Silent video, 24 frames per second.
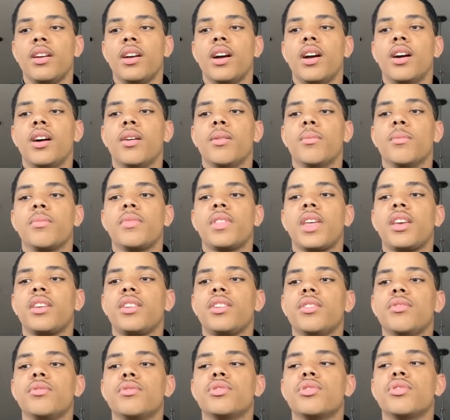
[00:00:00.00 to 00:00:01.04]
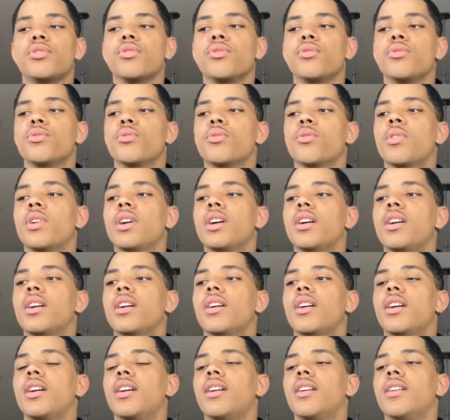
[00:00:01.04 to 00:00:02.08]
Um, thank you to
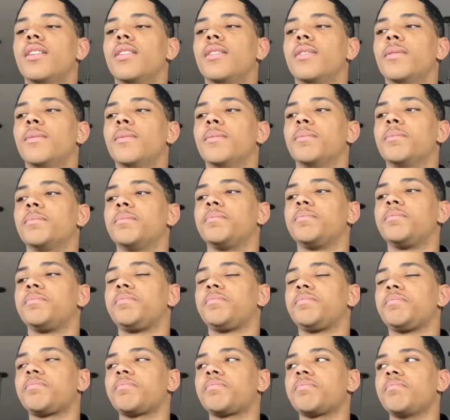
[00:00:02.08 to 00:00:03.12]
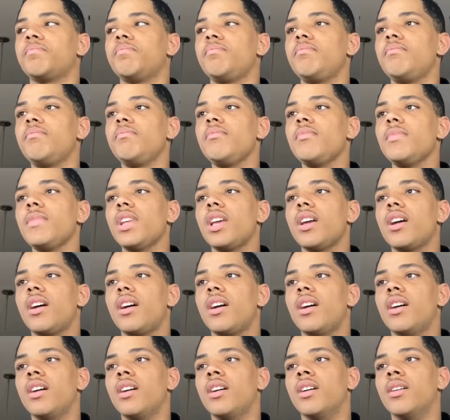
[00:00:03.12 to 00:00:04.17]
um,
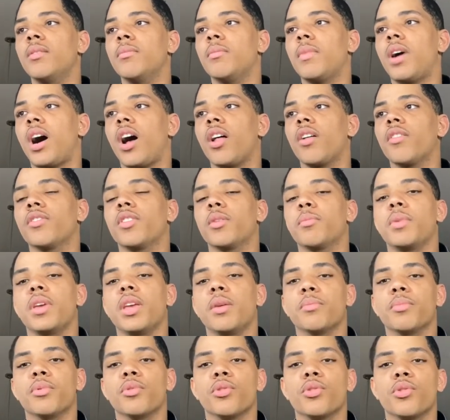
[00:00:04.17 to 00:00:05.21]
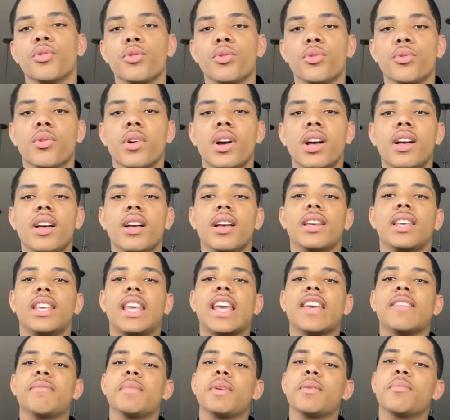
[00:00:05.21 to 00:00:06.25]
um, all of the people who
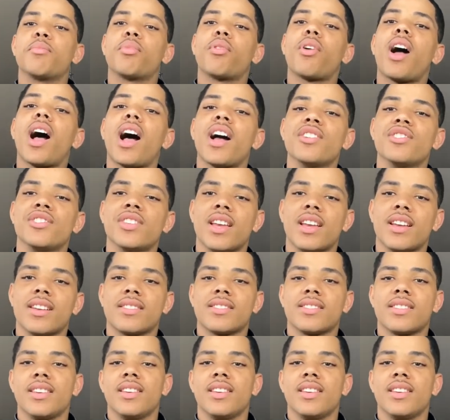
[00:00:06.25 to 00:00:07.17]
gave me projects